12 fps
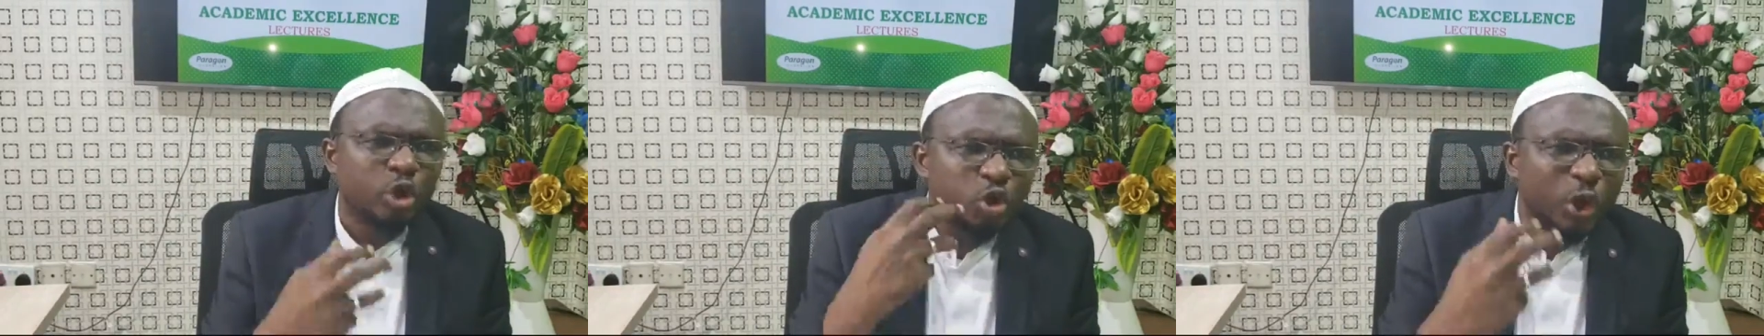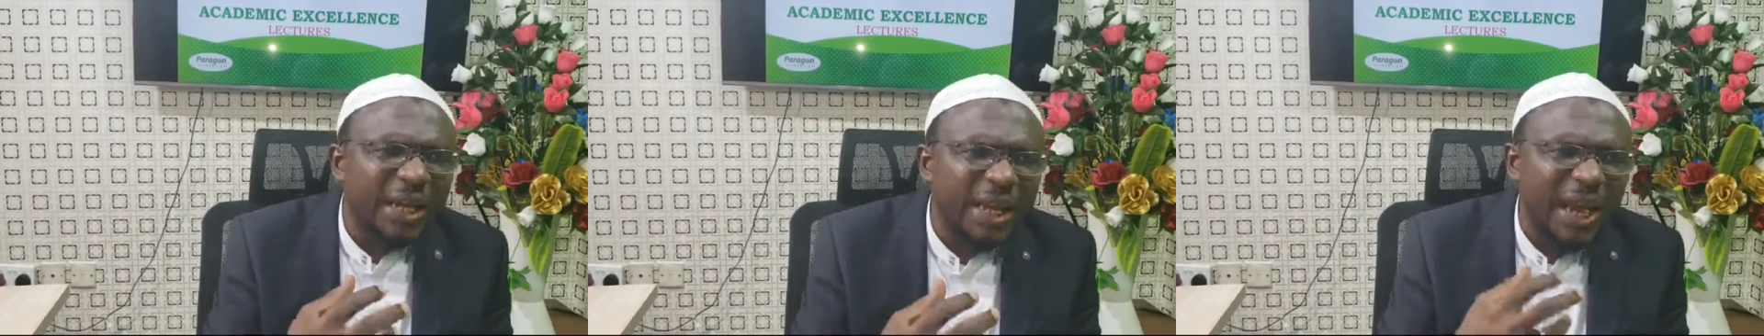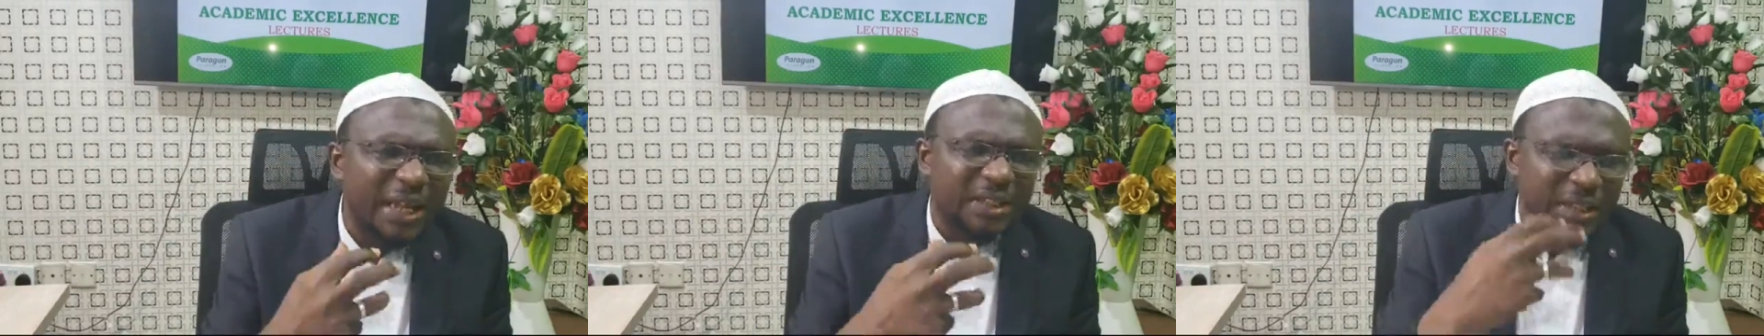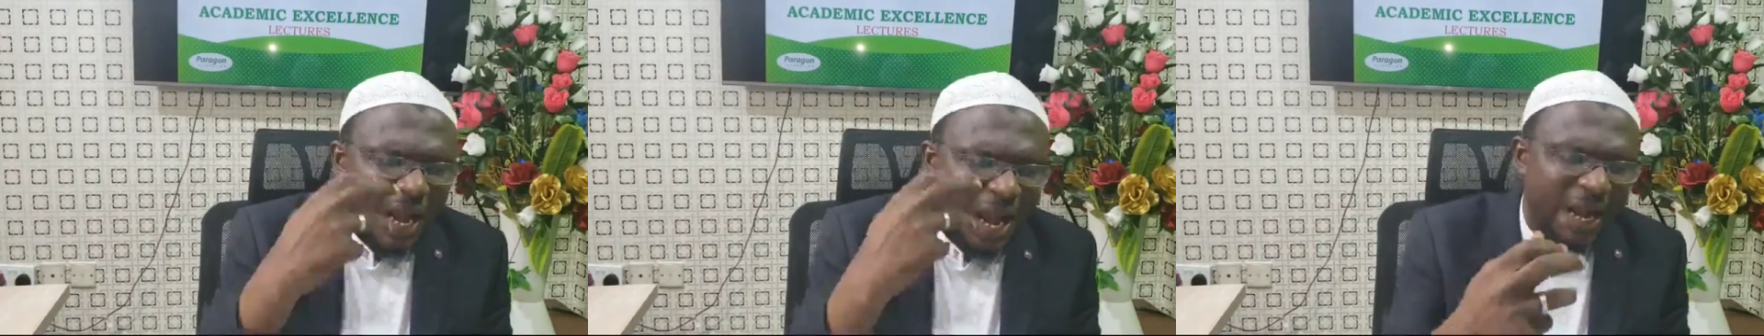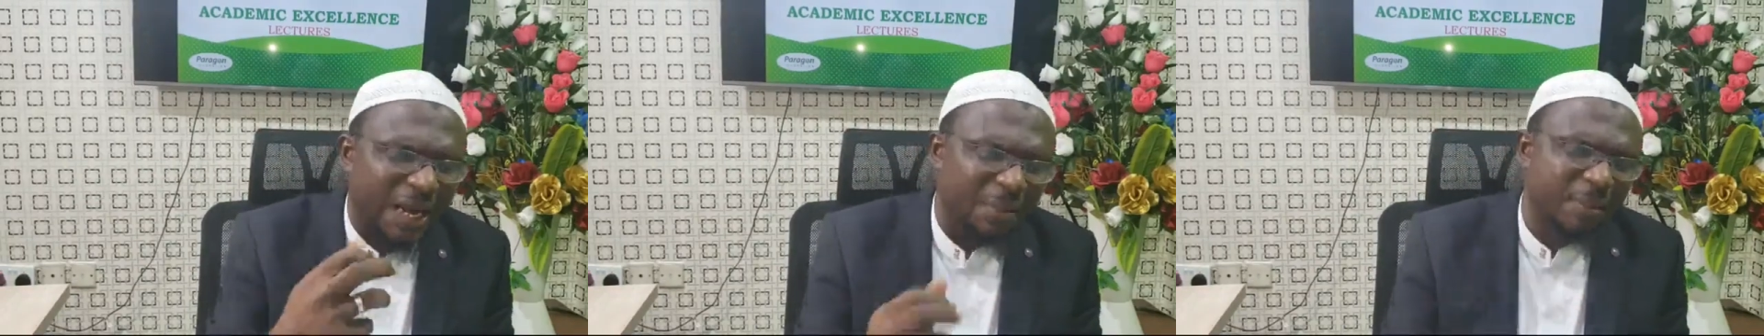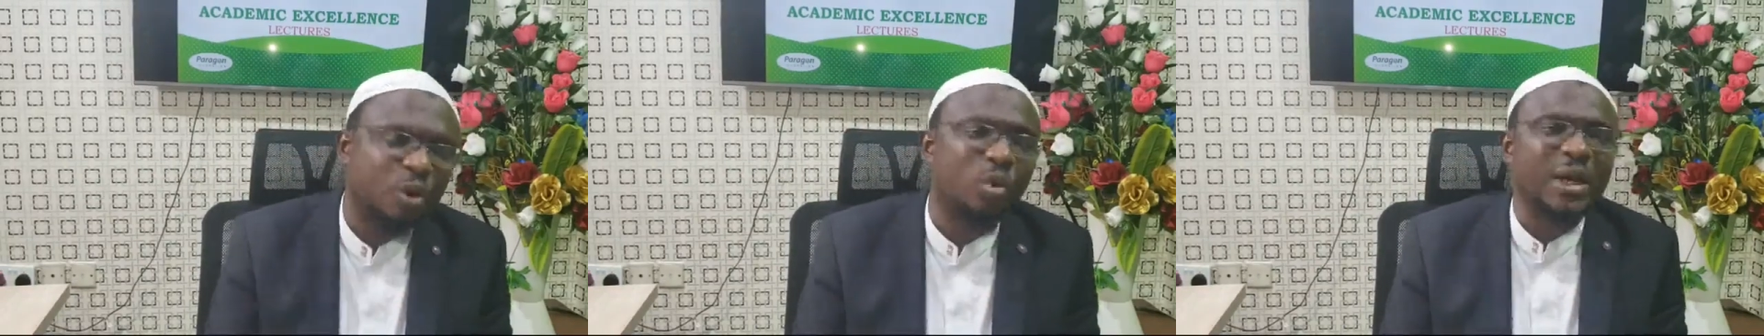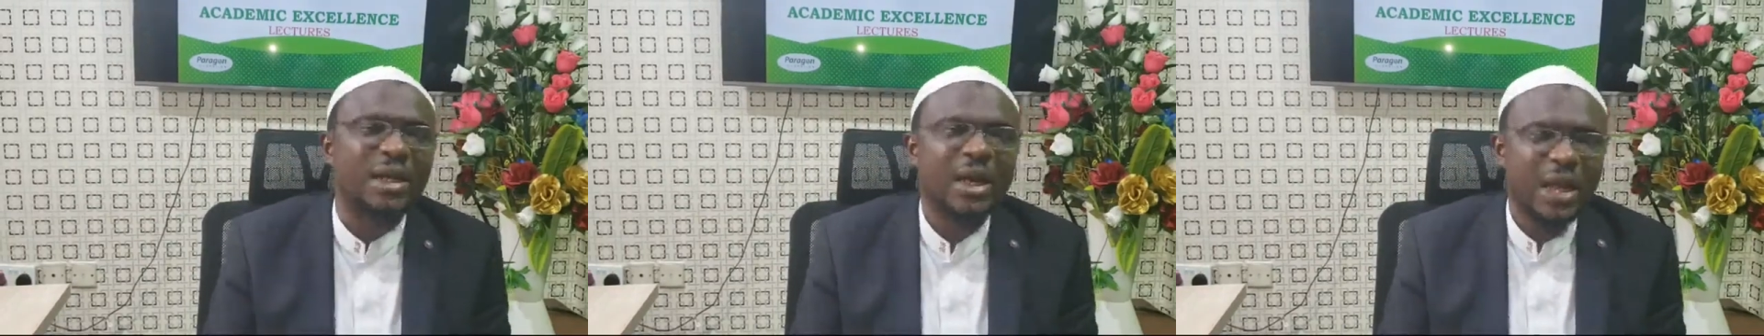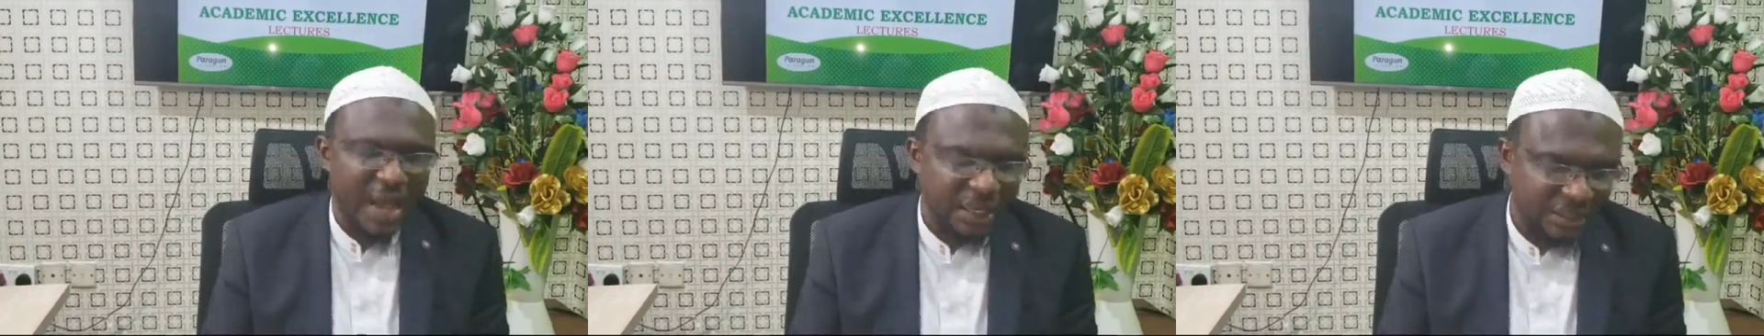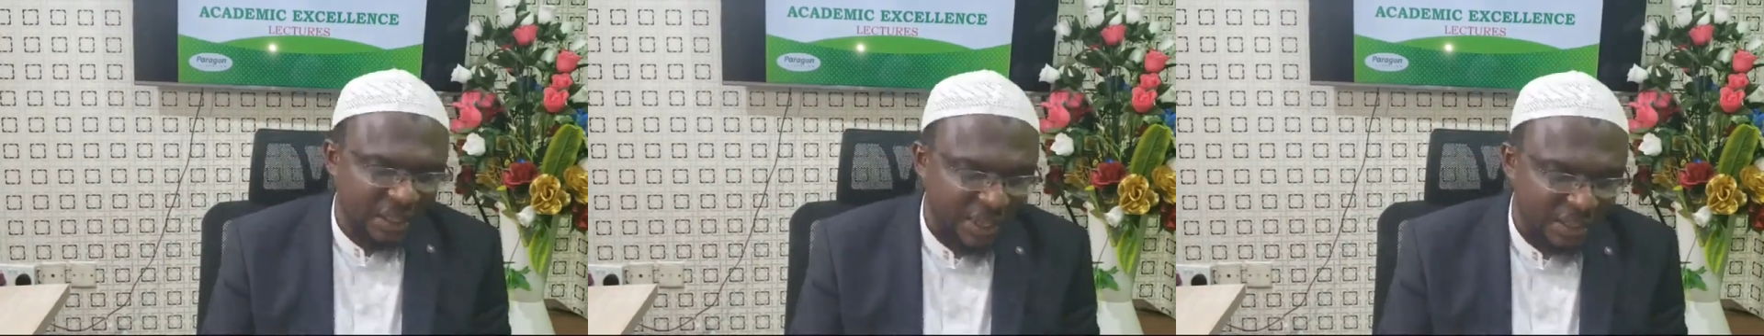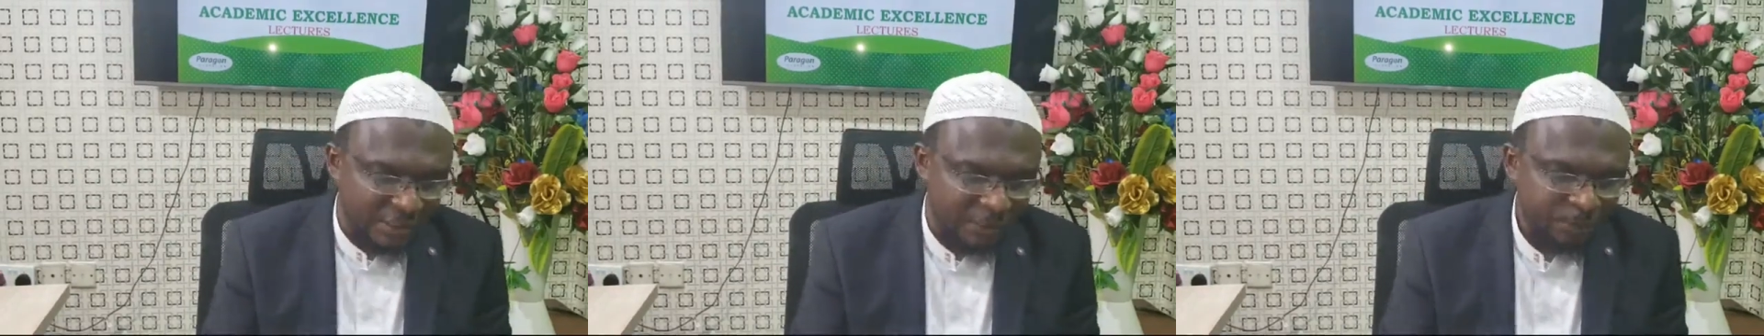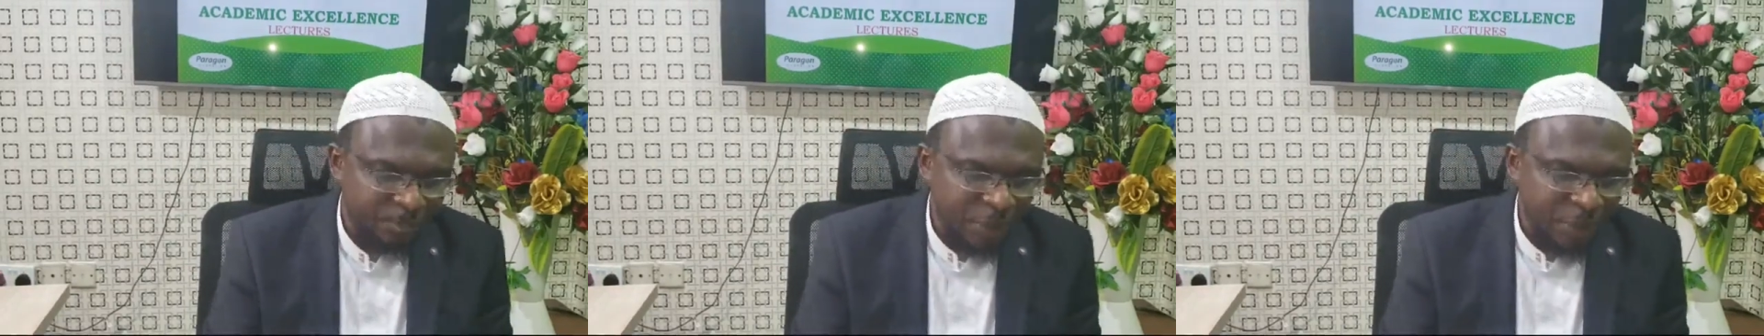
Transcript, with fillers: to get academic what? Excellence.